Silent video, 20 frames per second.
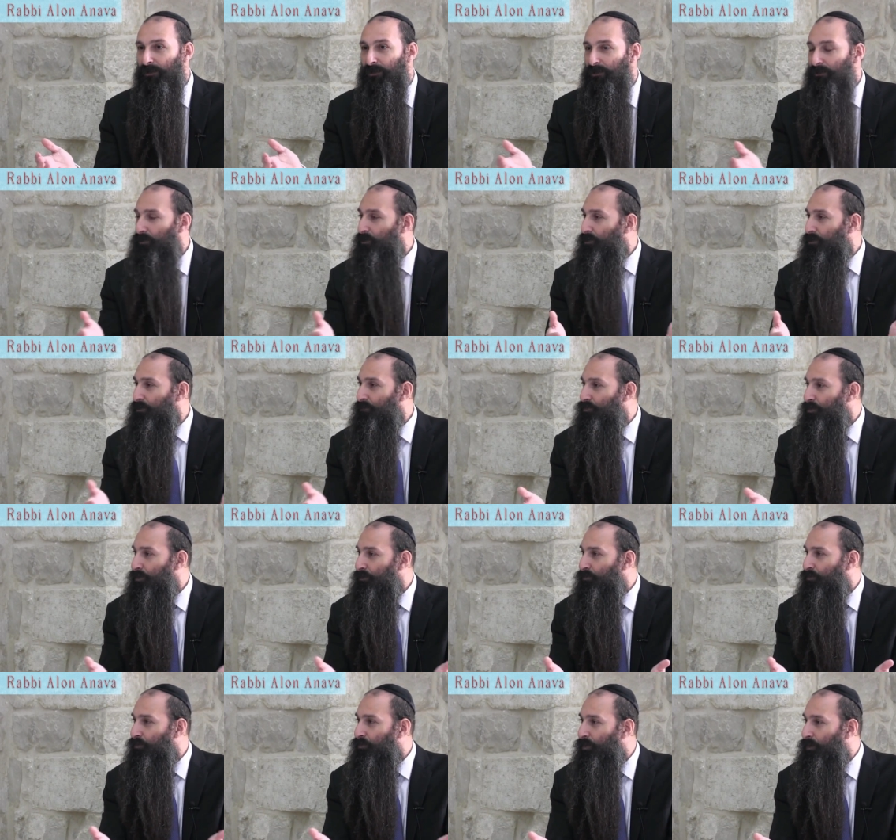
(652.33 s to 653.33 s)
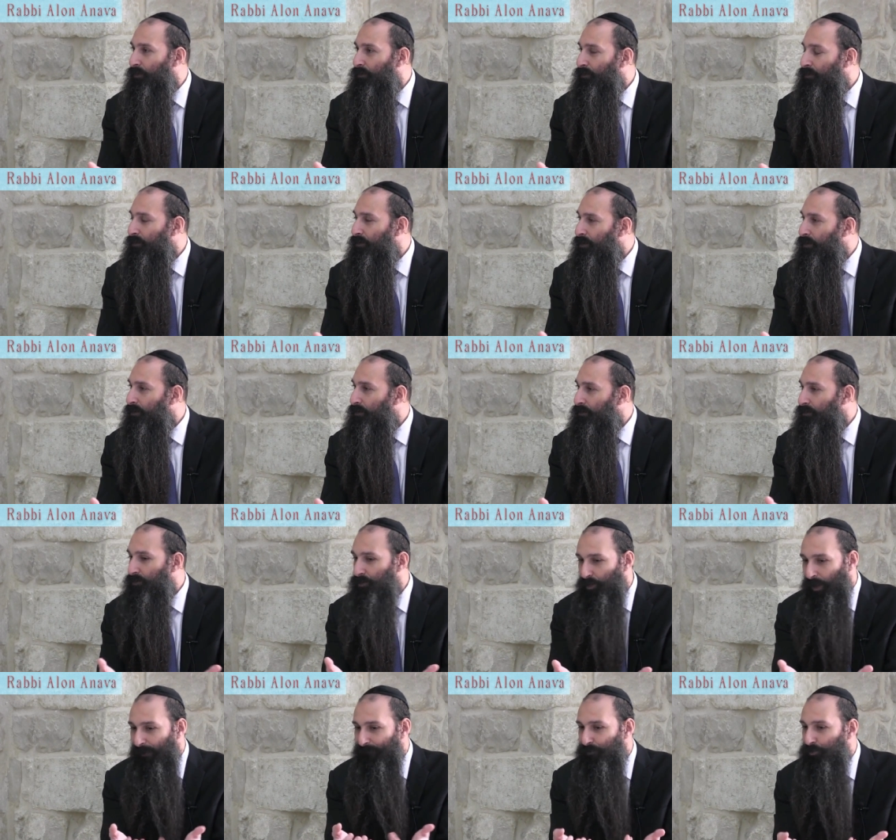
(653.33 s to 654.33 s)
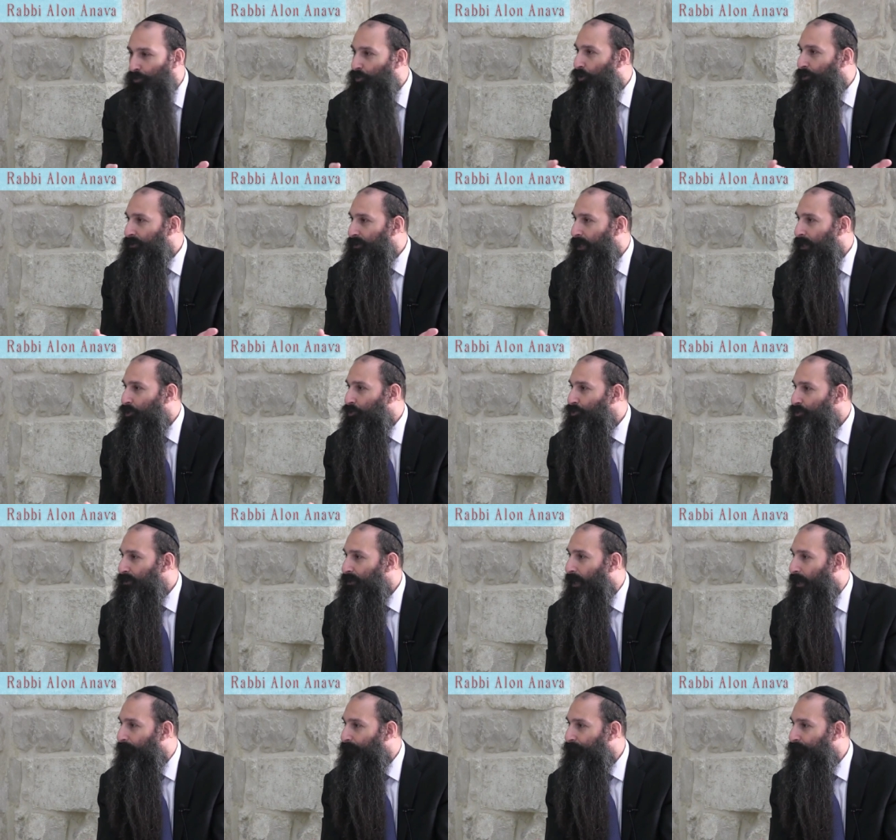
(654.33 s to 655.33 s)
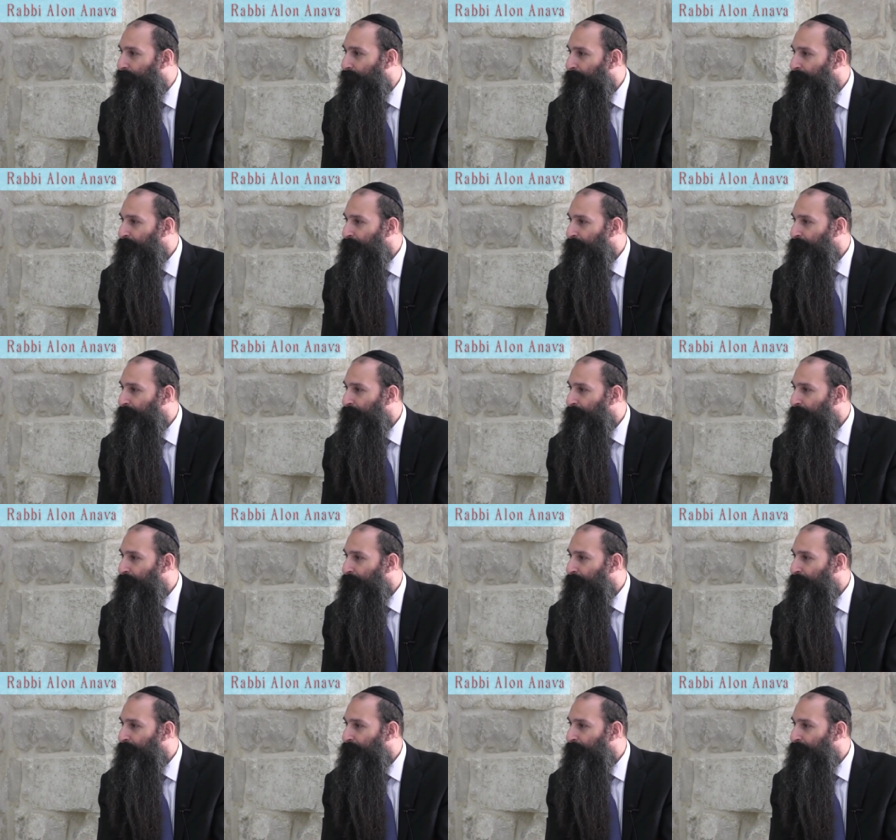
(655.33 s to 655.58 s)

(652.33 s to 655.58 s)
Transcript: You have to go and take your stuff.